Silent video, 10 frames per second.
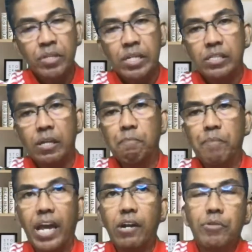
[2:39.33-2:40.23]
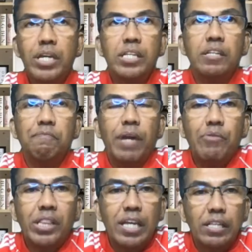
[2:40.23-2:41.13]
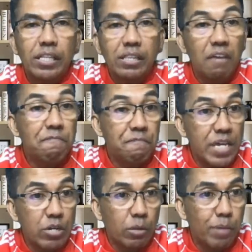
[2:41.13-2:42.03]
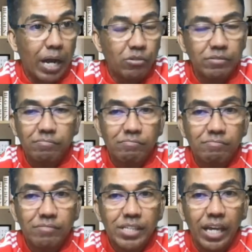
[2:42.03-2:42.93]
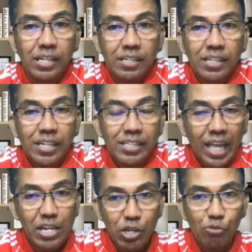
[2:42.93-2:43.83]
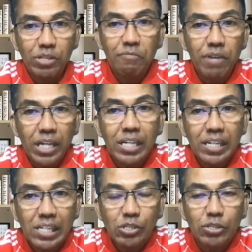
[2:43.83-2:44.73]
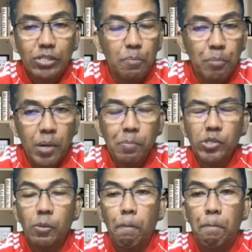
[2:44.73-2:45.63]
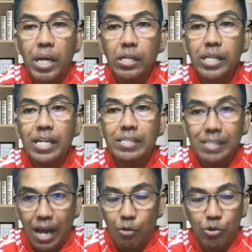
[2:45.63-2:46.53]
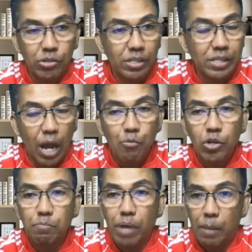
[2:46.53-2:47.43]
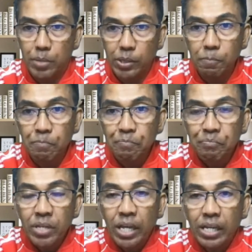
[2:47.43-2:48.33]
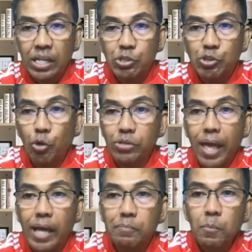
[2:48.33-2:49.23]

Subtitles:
the very thing that they fear about, okay, take note, the very reason, their purpose of building a tower, the Tower of Babel, is so that